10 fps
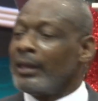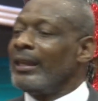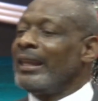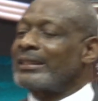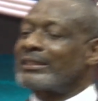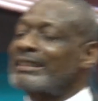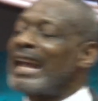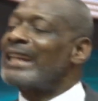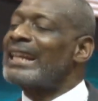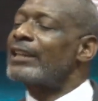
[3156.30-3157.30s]
He
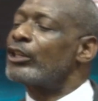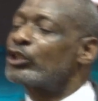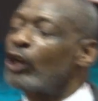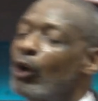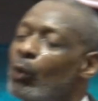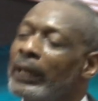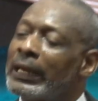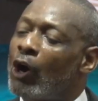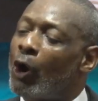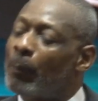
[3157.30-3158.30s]
stands at the door when I
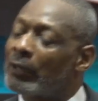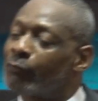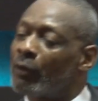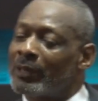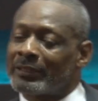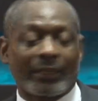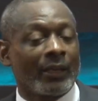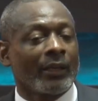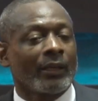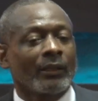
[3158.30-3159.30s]
open for him and says,
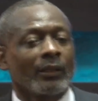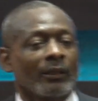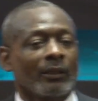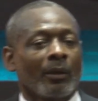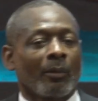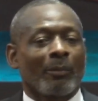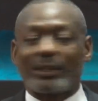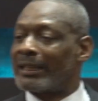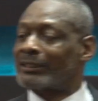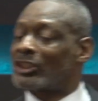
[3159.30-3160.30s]

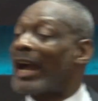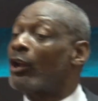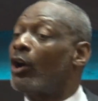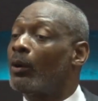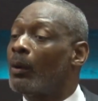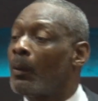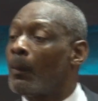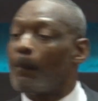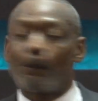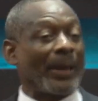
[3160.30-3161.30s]
Mr. Tshalo,
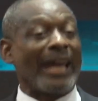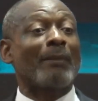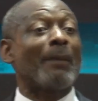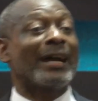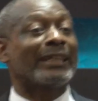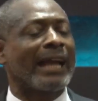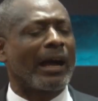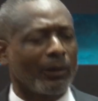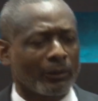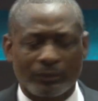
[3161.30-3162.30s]
pay my money now.